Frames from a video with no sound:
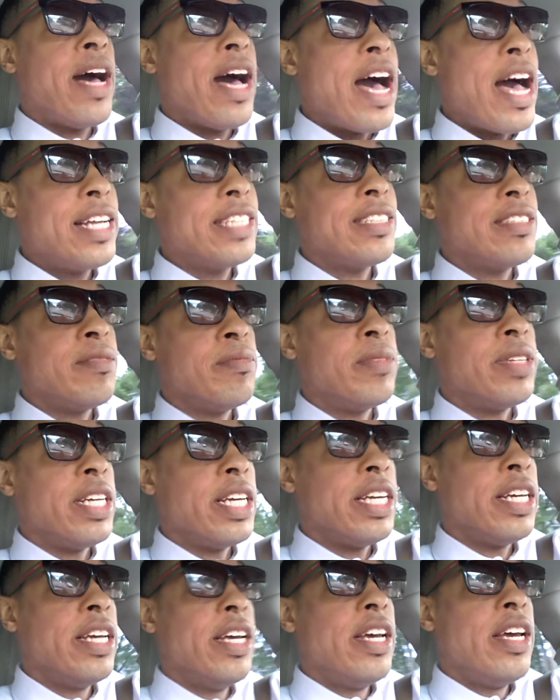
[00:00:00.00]

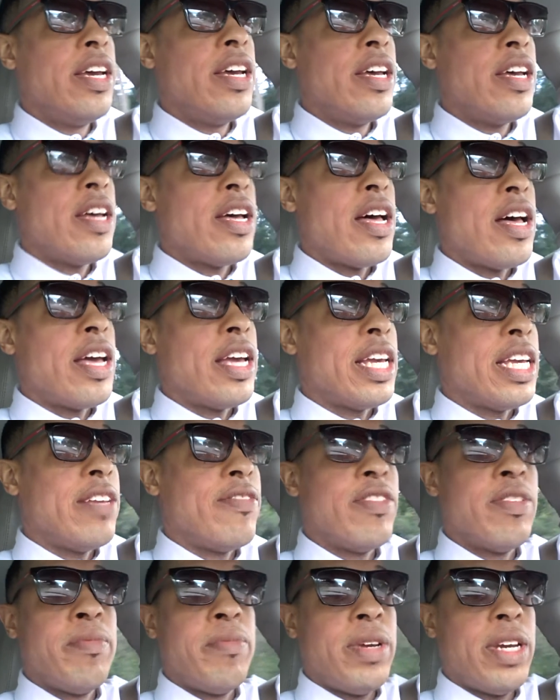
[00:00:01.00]
possibly an
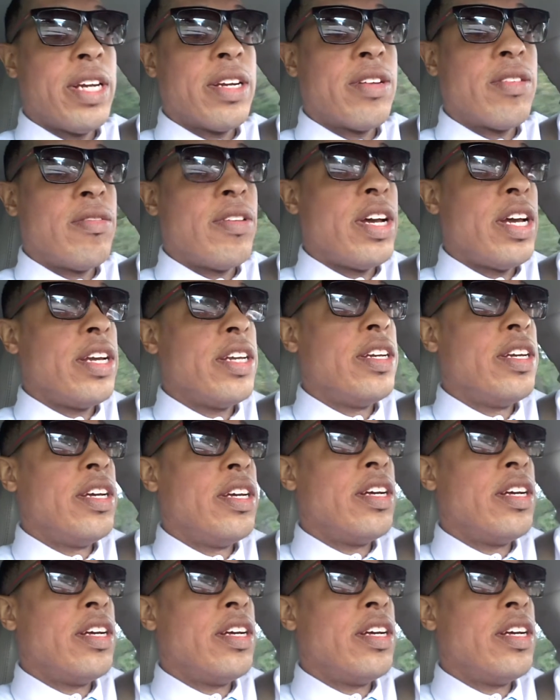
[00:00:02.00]
even bigger way.